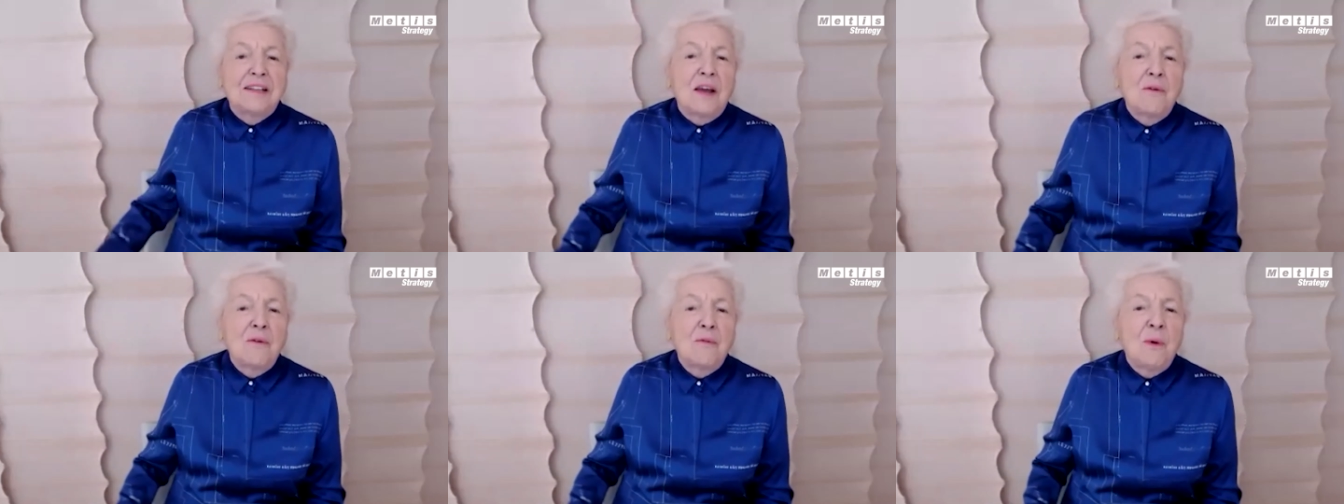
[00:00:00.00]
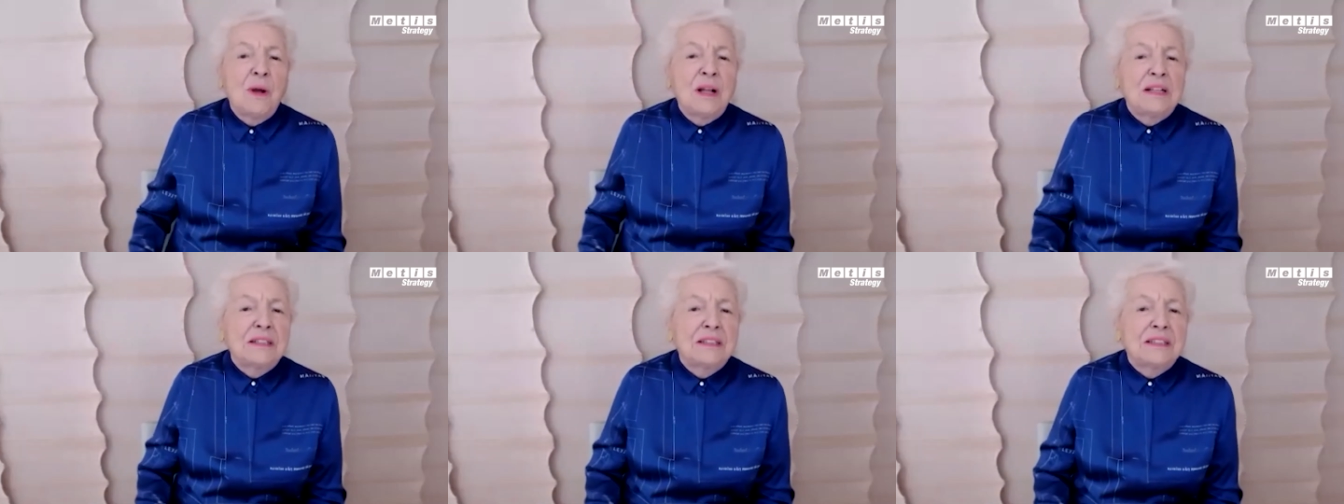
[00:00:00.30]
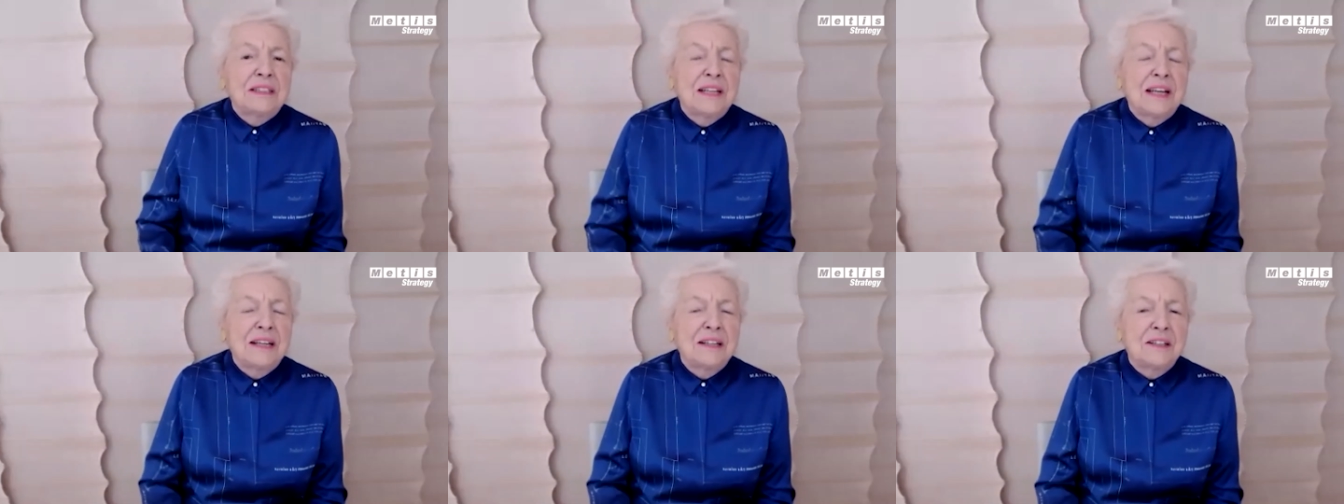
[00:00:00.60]
say,
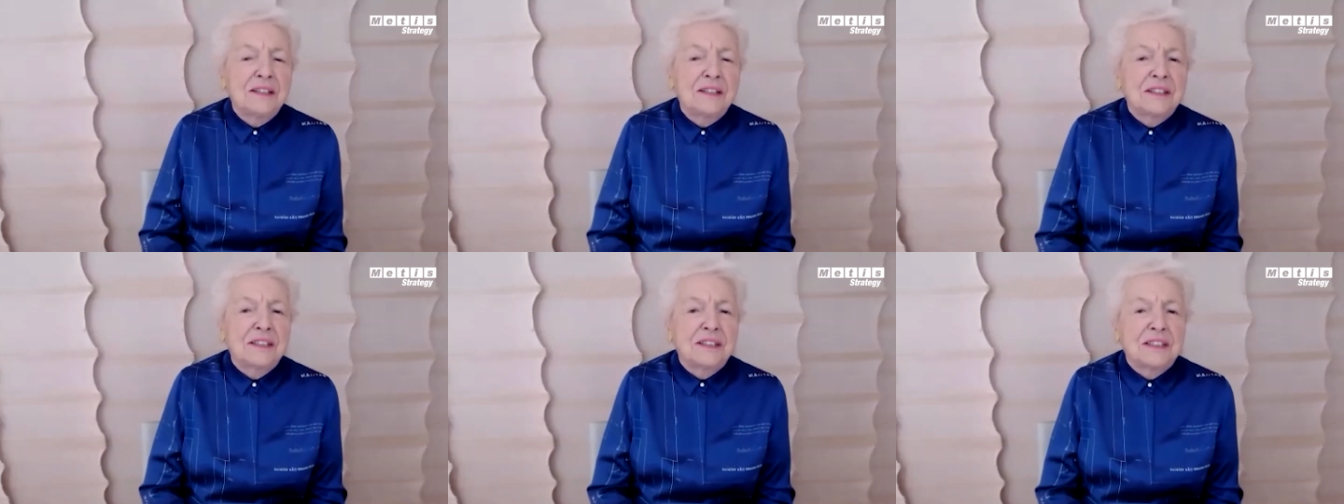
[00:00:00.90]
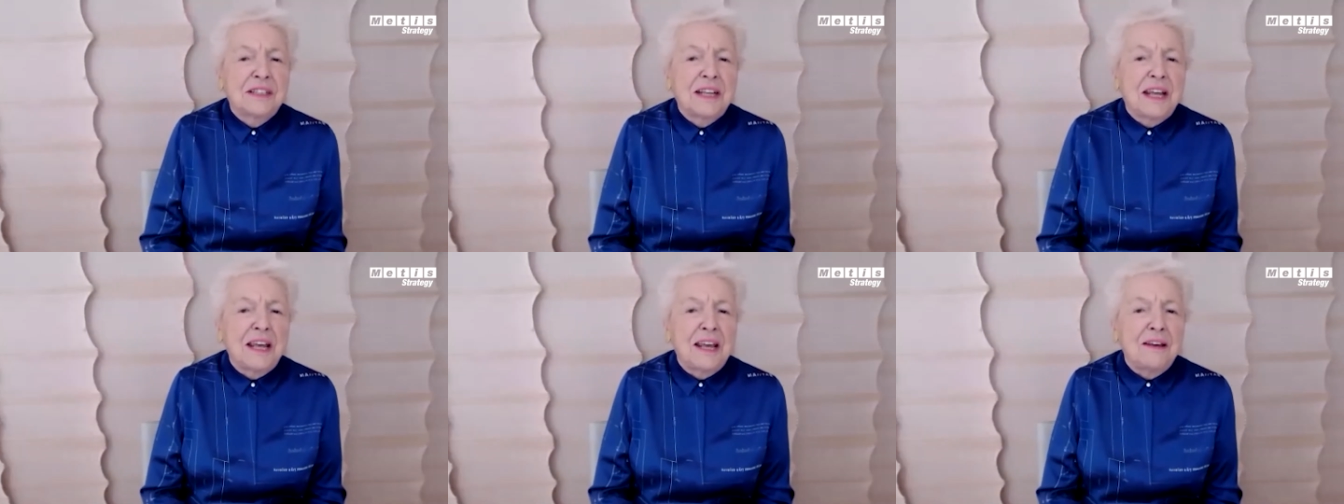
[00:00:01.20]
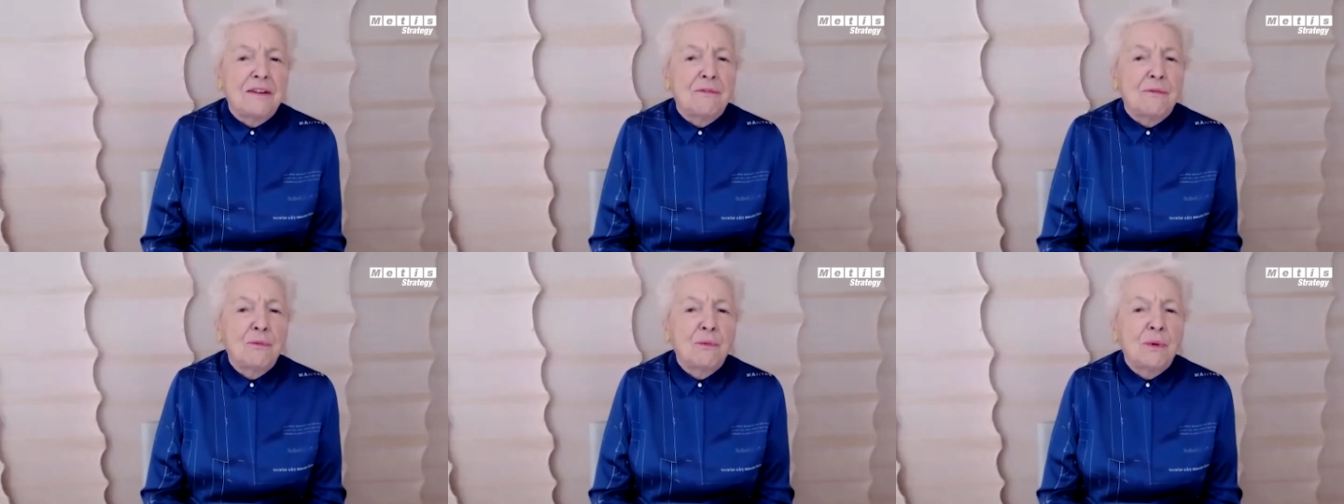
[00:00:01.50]
Well done,
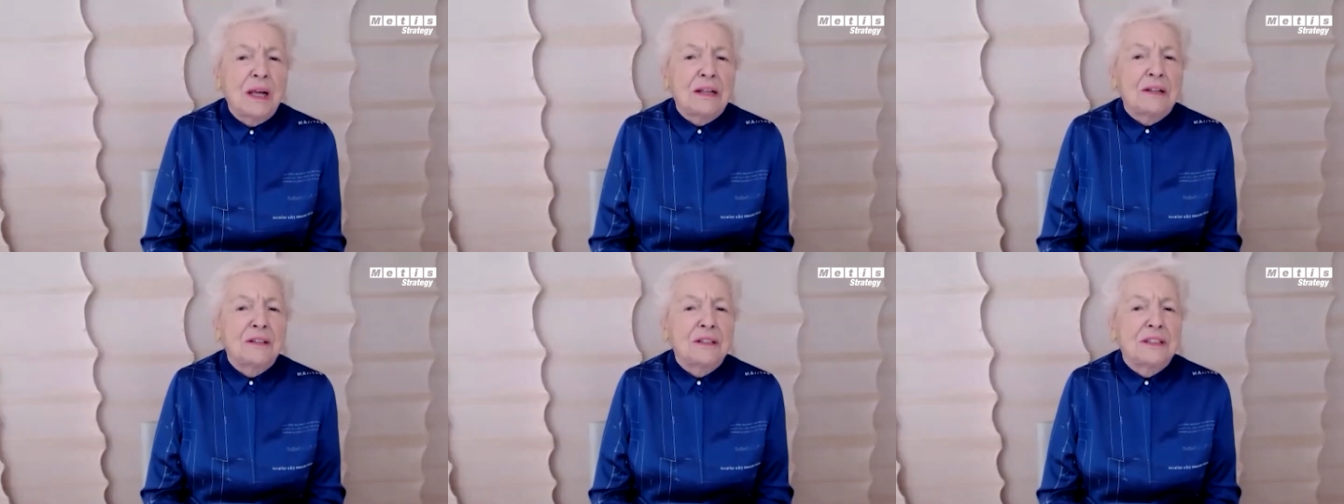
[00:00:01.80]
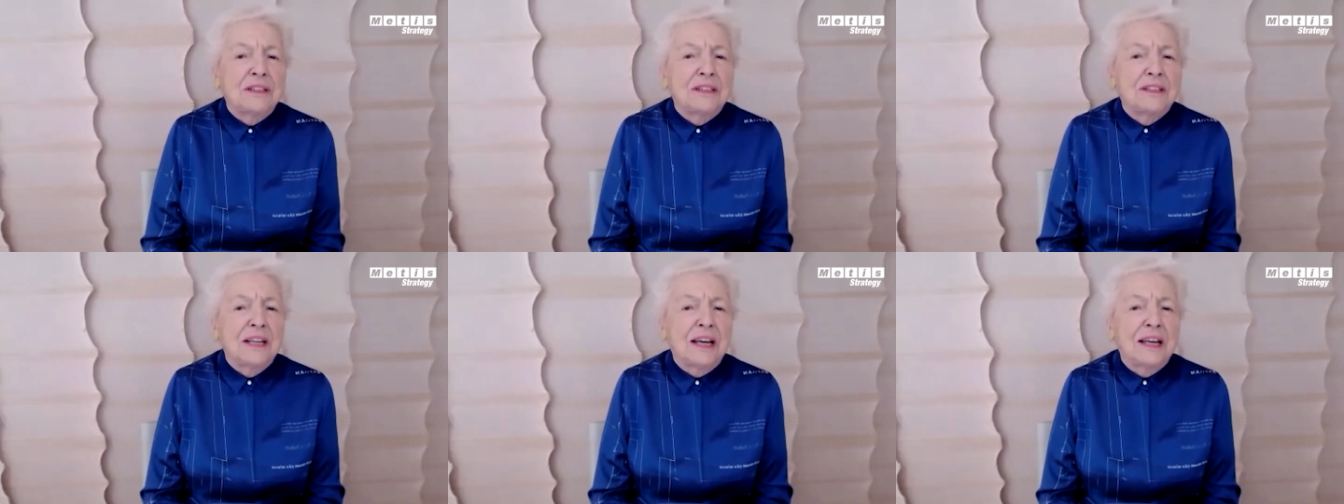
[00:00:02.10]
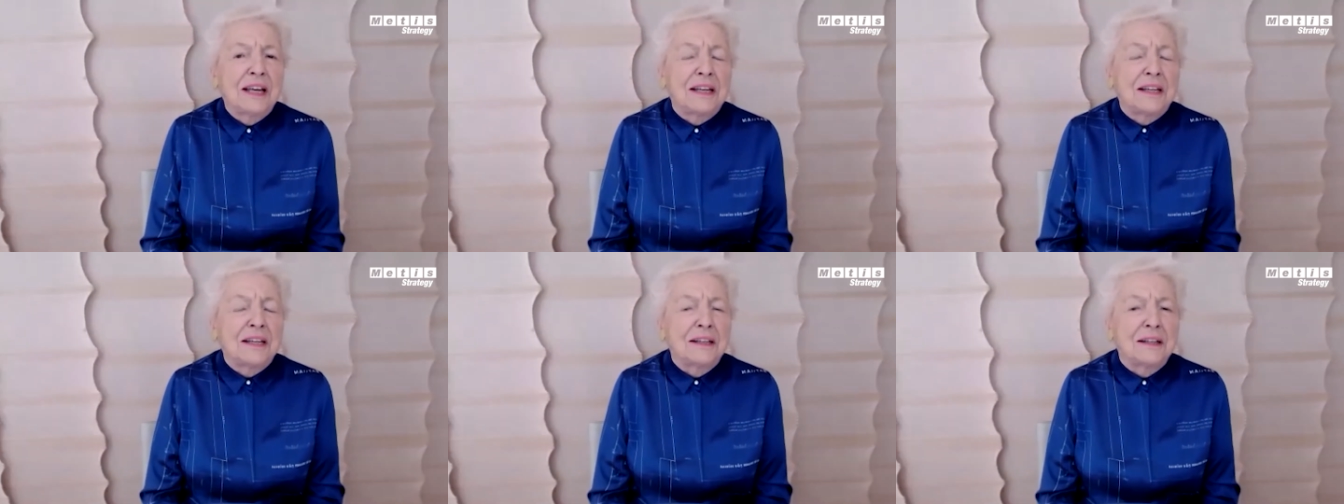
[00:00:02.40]
Steve, well
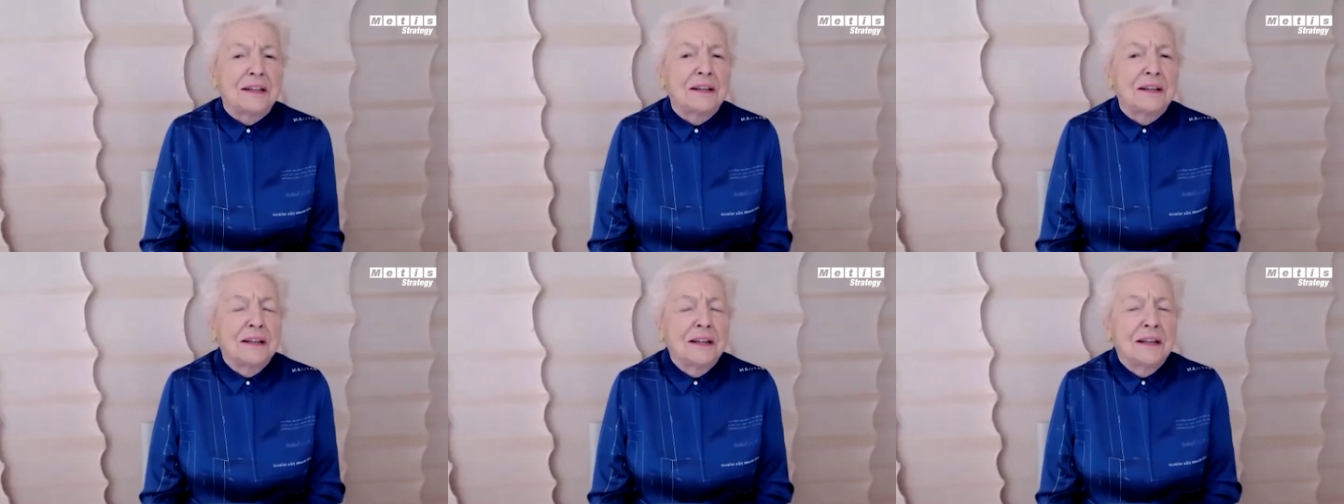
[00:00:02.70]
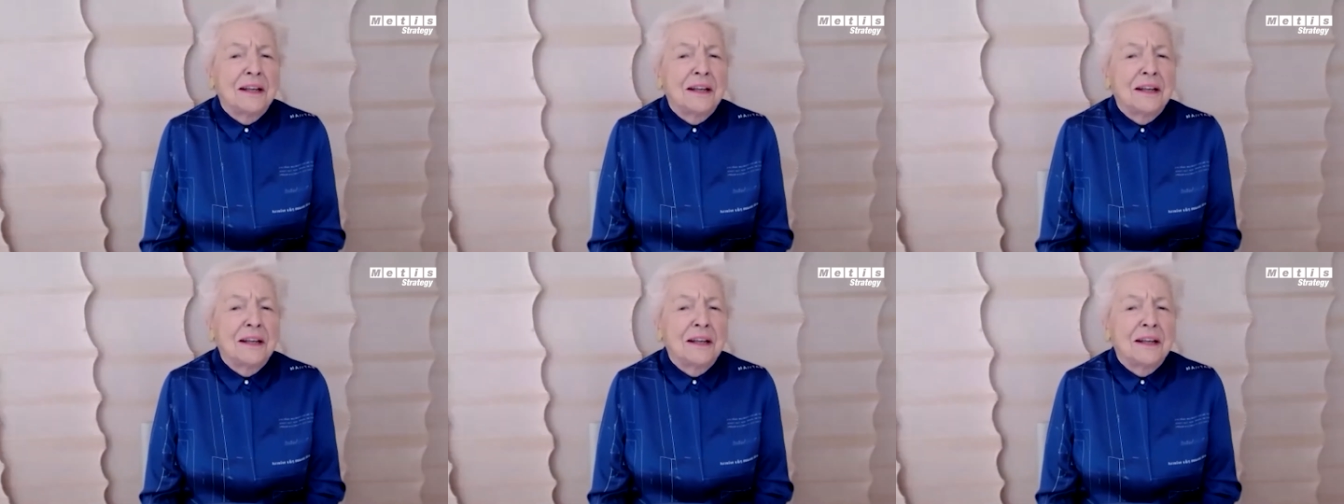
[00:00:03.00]
done.